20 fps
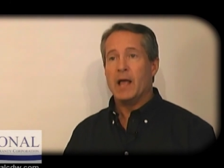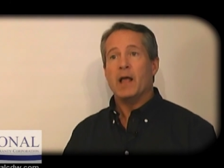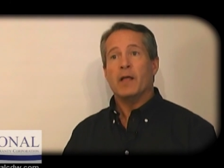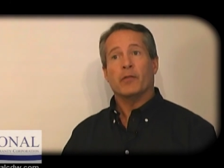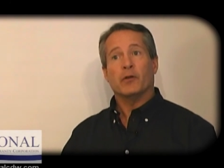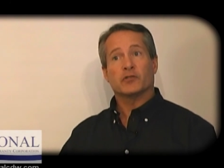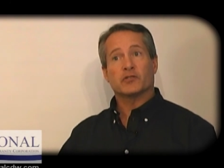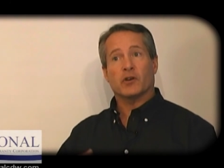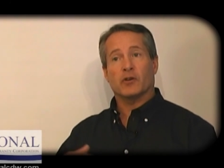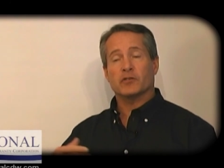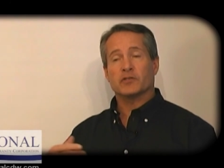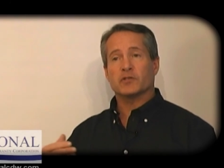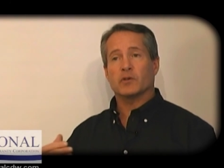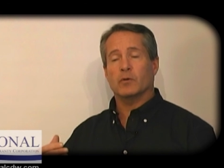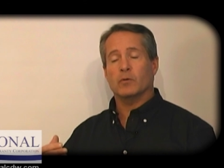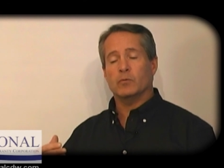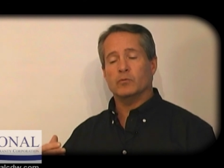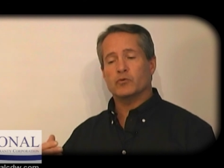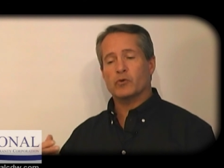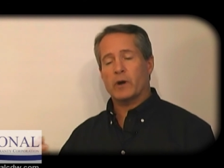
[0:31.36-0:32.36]
There's
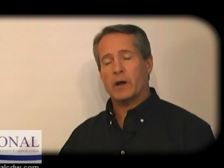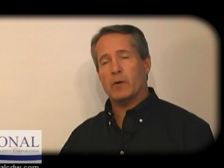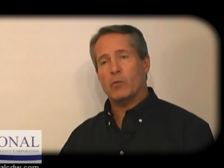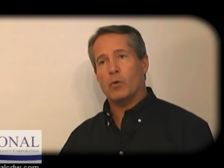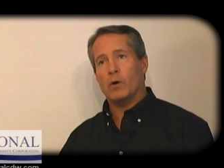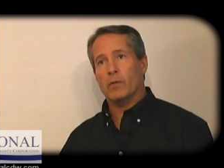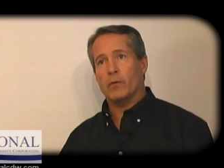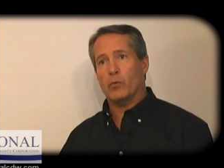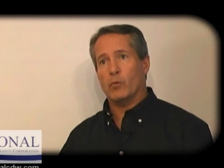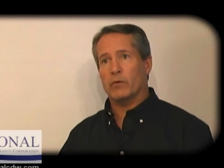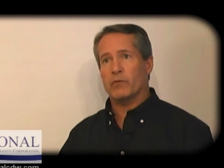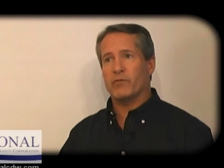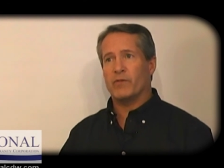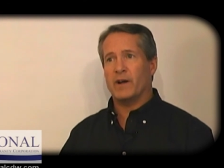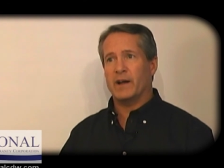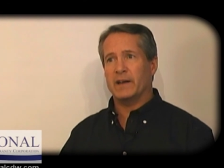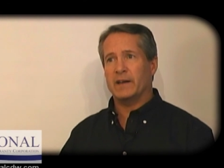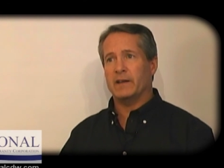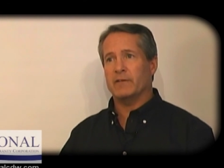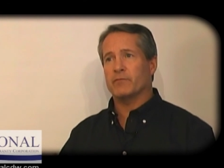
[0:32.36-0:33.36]
also drywall that we're
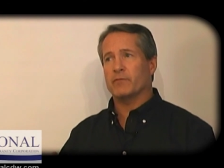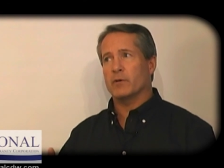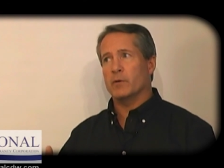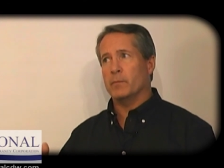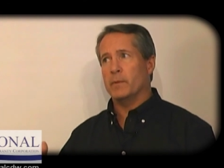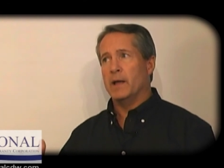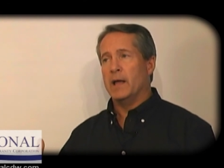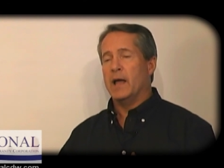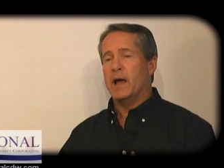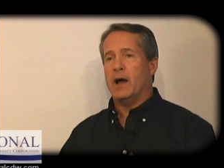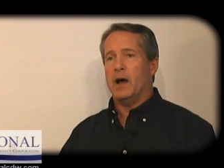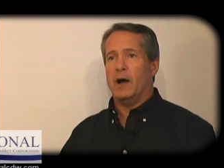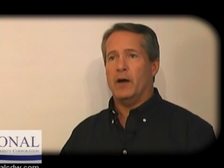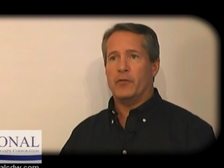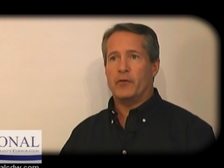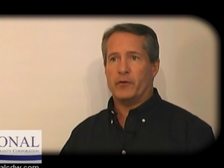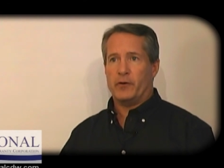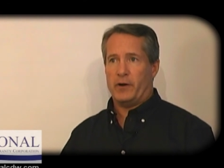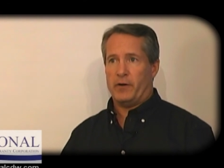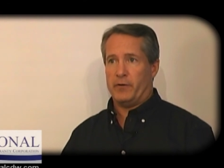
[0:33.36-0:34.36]
finding from
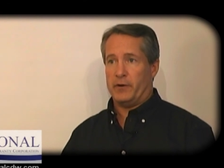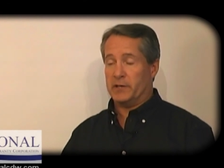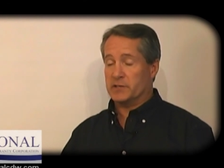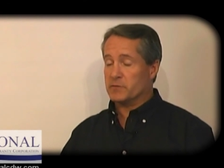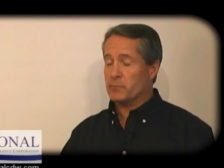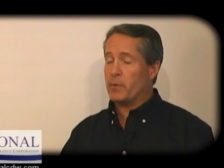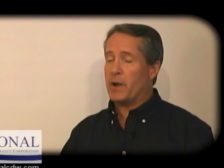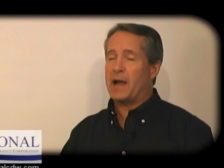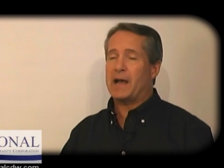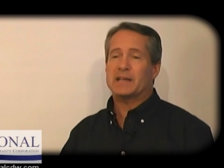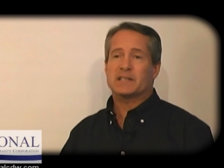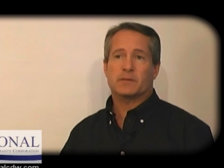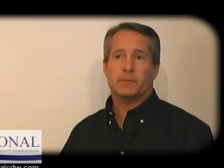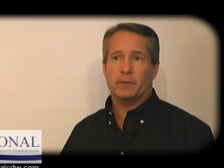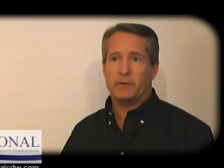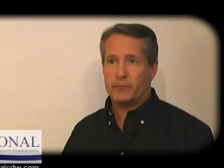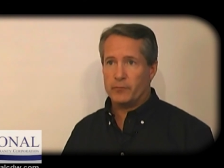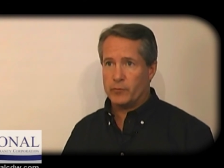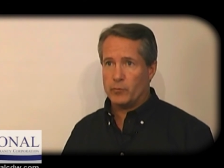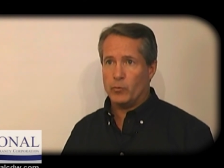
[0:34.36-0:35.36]
other areas,
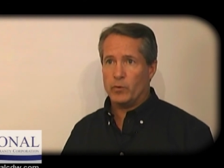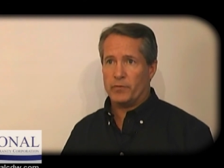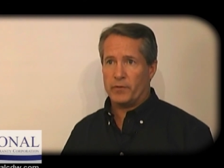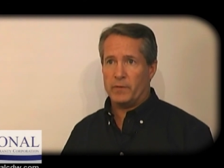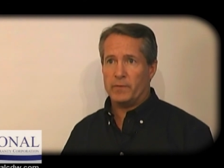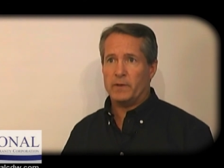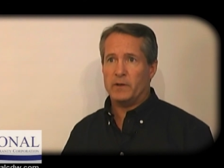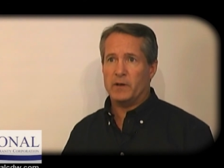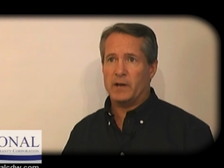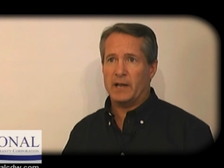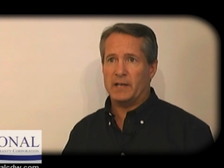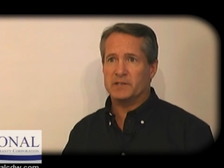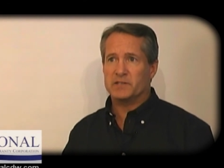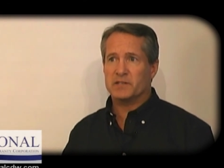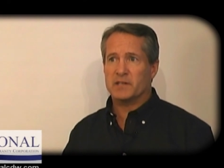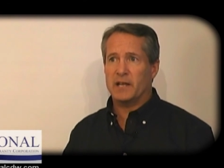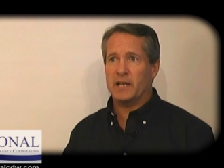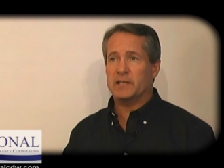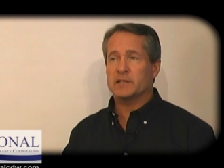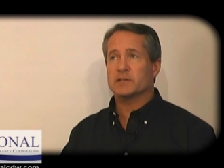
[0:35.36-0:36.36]
possibly within the United
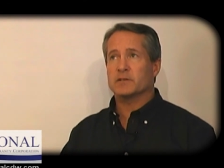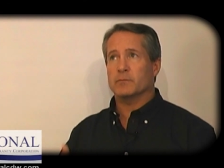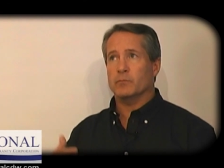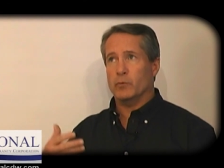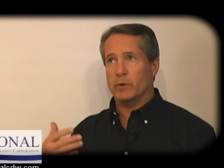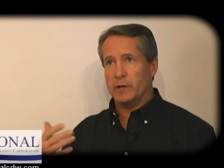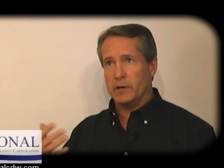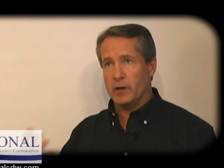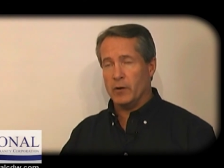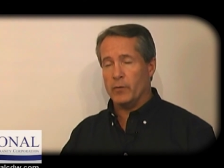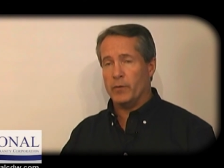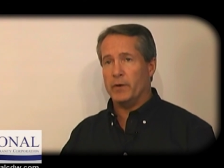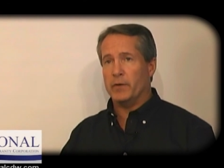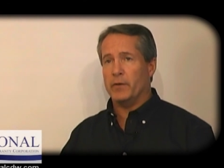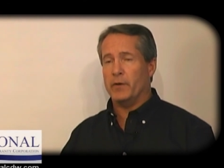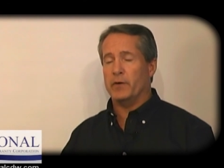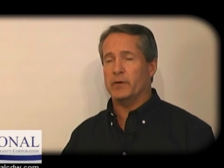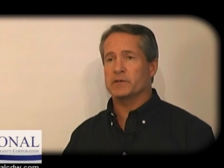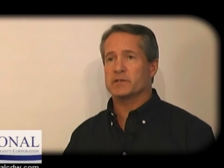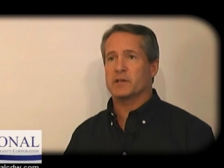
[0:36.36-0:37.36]
States. We know that
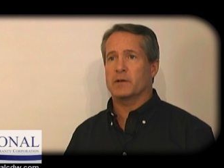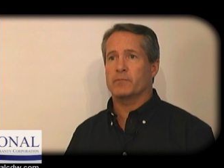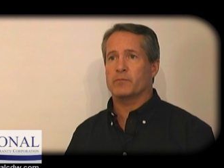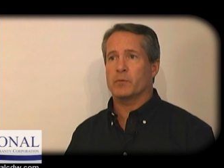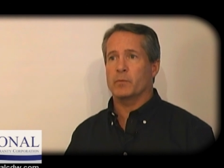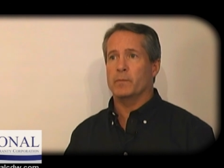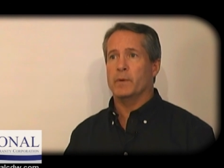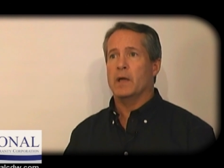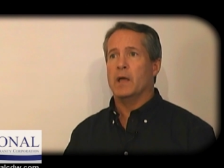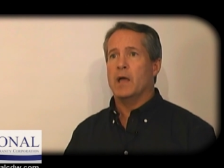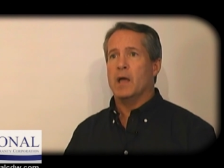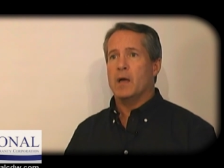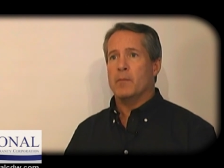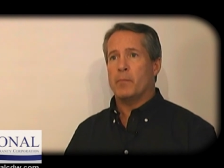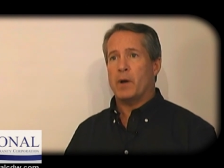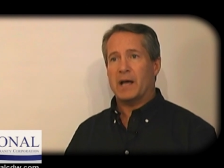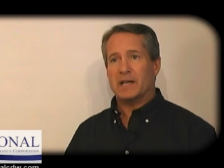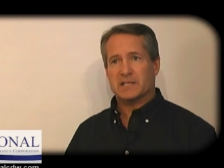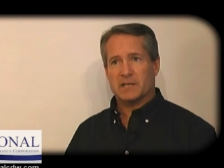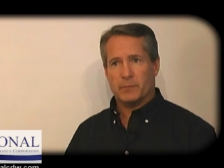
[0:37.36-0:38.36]
there are some from
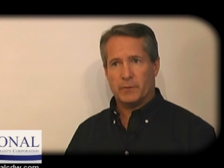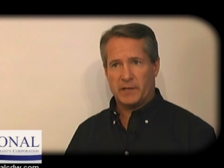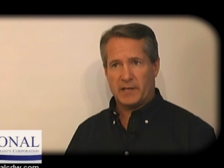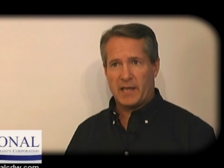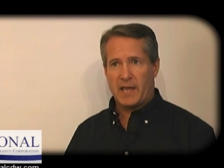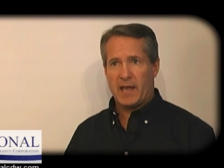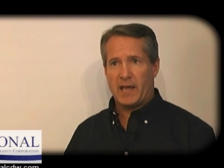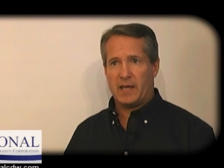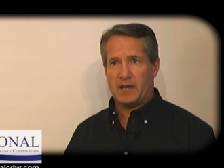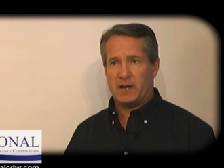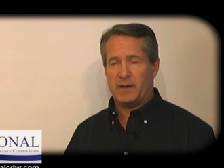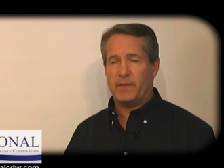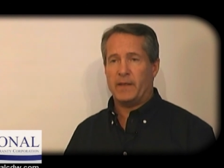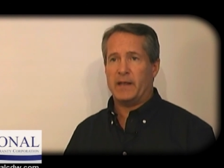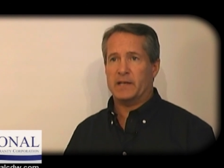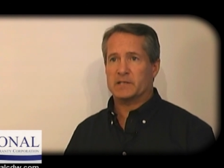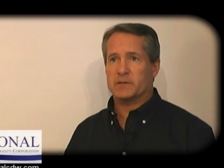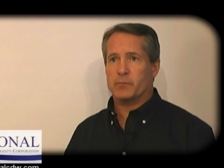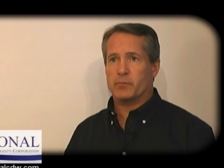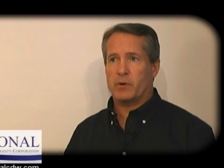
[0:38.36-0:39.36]
possibly Canada that
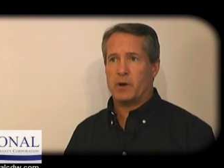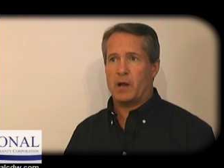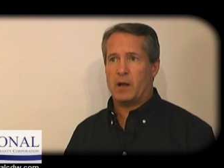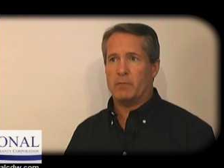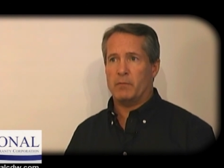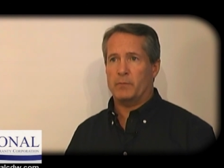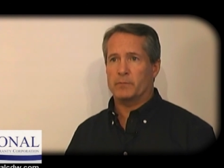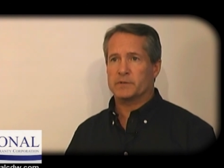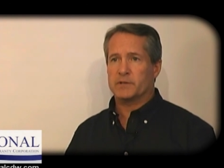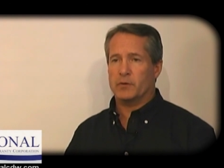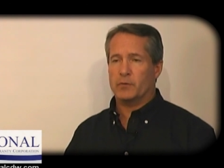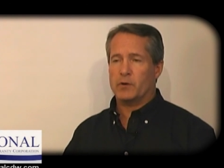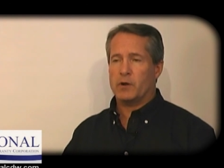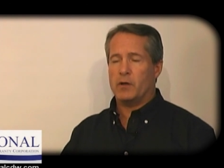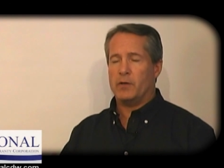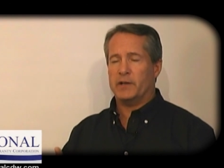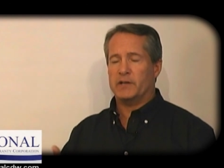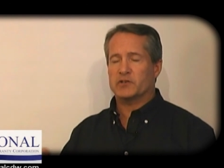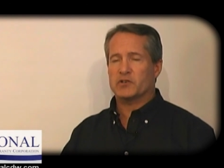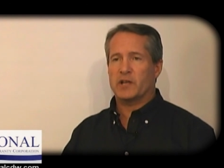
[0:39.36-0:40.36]
has a problem. So
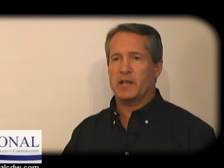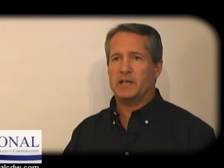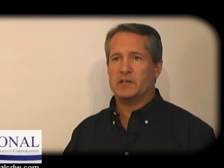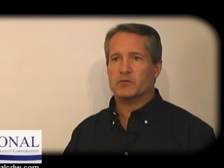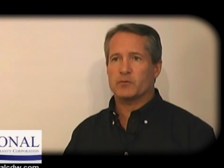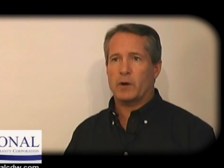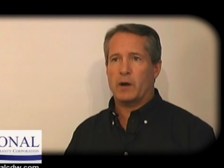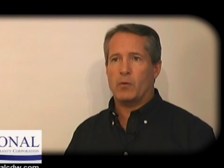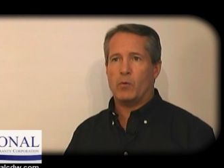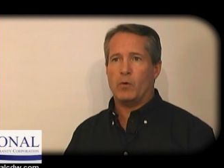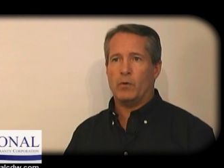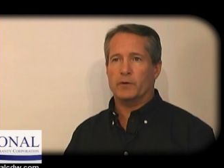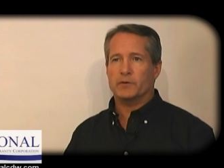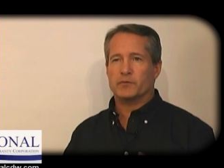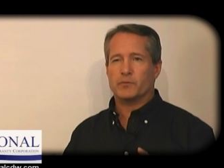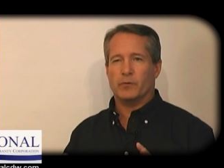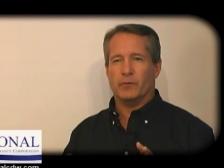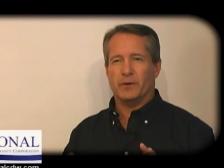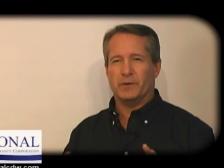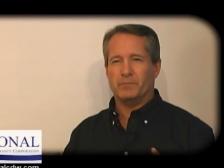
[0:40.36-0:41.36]
calling it Chinese drywall
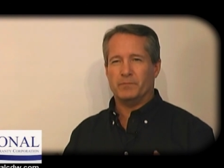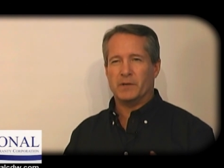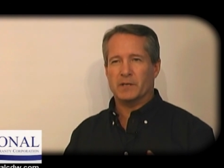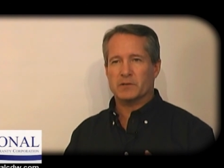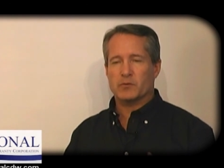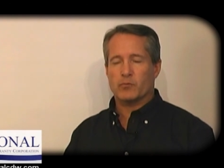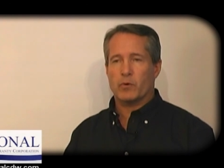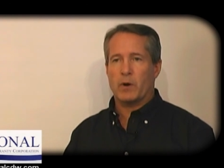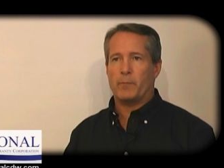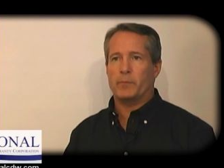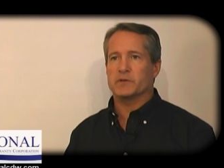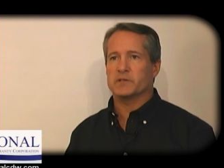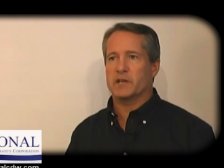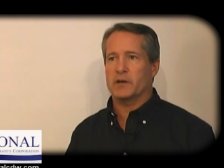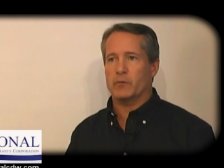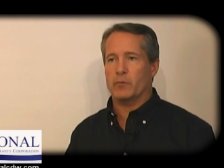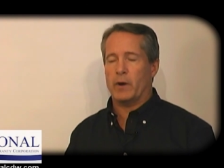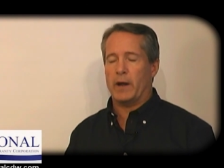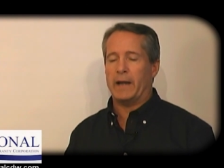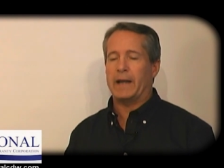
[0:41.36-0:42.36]
is really doesn't represent
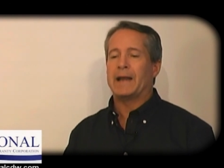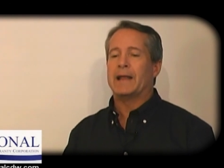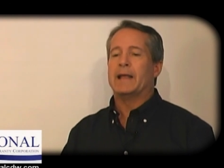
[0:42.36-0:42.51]
it right.